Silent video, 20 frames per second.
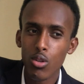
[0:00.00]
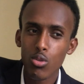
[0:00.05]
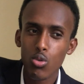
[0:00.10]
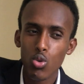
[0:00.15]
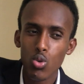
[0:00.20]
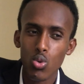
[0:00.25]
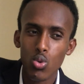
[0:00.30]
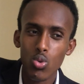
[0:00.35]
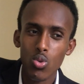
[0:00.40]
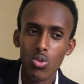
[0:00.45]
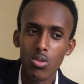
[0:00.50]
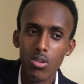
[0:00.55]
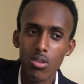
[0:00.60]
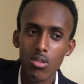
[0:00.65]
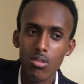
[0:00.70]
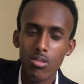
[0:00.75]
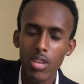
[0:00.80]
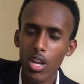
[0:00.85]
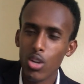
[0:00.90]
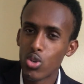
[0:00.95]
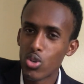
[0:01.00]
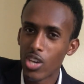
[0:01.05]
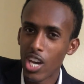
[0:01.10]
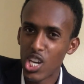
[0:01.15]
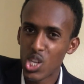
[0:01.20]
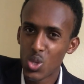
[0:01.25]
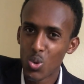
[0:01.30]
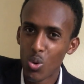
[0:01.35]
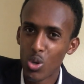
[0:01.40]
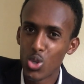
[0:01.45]
to tell you
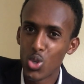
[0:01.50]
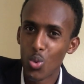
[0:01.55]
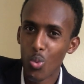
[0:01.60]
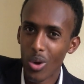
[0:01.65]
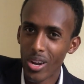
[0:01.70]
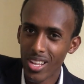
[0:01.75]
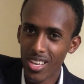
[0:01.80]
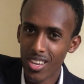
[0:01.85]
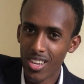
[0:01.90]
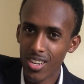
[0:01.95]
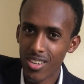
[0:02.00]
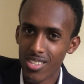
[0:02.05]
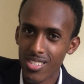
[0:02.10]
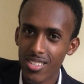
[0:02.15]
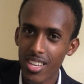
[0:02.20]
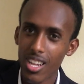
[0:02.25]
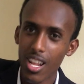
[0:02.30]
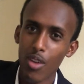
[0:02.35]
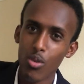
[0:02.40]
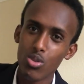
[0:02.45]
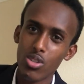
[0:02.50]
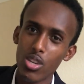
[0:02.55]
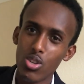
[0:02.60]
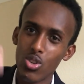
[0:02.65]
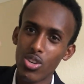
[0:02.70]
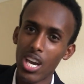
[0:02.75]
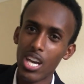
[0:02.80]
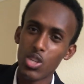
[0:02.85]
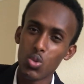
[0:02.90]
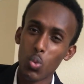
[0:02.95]
guys what you want to hear. Instead, I'll tell
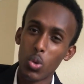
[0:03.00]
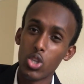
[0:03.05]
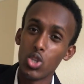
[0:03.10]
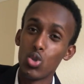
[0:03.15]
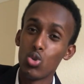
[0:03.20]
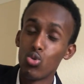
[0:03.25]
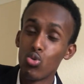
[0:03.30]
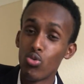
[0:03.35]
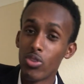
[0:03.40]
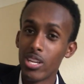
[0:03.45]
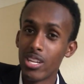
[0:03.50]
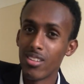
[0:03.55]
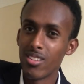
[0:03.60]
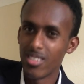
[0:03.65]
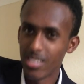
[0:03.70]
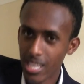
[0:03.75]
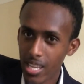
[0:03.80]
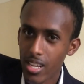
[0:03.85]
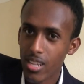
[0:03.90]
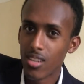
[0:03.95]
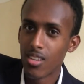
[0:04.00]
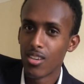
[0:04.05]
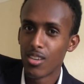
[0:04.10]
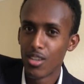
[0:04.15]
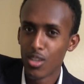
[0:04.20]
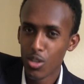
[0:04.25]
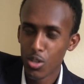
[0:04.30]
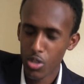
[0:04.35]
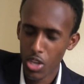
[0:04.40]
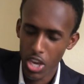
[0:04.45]
you guys what you really need
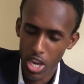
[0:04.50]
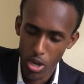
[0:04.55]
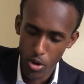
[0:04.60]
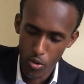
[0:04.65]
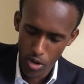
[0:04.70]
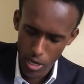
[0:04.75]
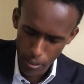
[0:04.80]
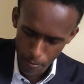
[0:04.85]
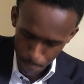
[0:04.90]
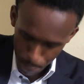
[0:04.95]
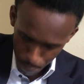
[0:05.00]
to hear, right?